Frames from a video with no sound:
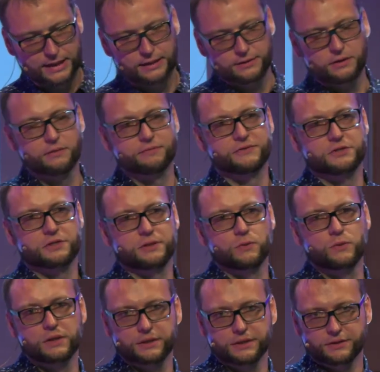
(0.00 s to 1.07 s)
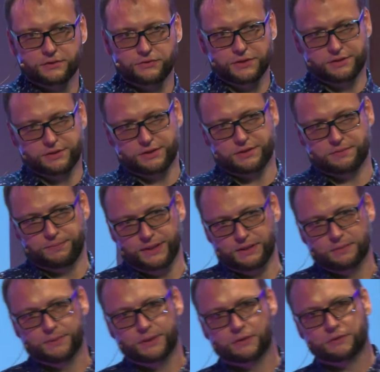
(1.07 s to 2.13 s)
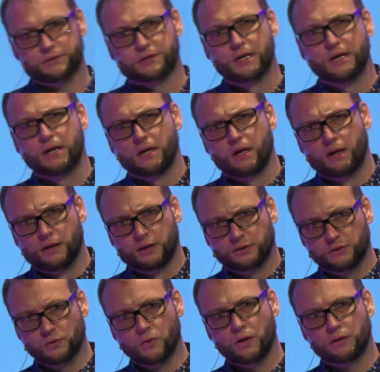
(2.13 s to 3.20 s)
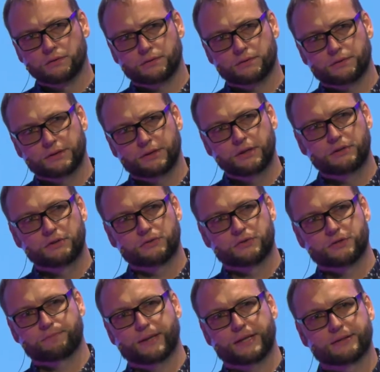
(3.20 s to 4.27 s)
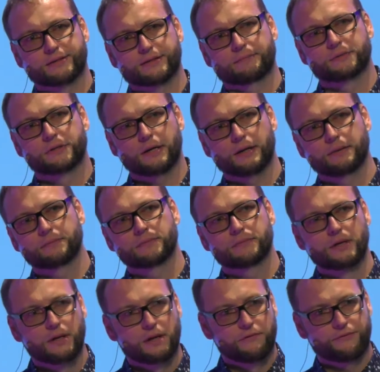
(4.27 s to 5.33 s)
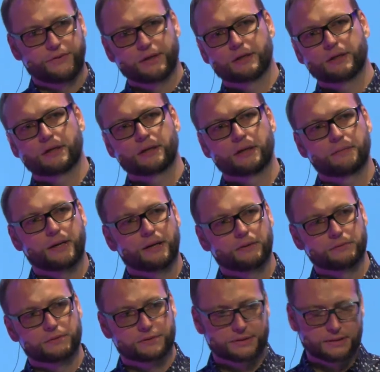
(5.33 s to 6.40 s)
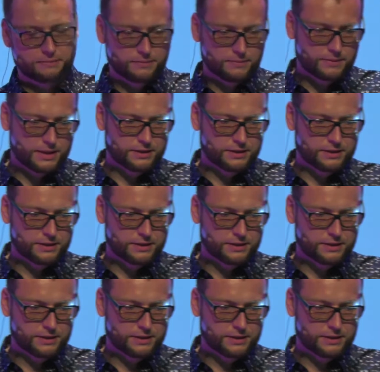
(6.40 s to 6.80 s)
guide obviously will increase the speed, because you won't need to spend some time thinking about some